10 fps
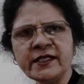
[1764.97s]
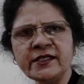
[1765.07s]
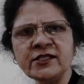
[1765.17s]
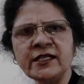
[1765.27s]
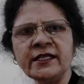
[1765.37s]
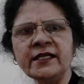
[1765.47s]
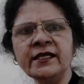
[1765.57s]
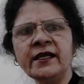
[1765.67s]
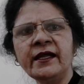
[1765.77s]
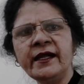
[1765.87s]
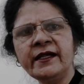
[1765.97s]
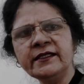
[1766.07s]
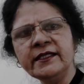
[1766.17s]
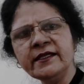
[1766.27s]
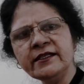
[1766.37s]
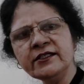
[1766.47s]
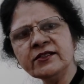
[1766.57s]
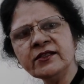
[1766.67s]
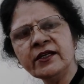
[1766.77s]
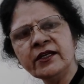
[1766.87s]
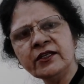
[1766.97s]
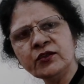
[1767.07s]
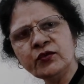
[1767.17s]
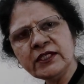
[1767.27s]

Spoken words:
intensely, and there is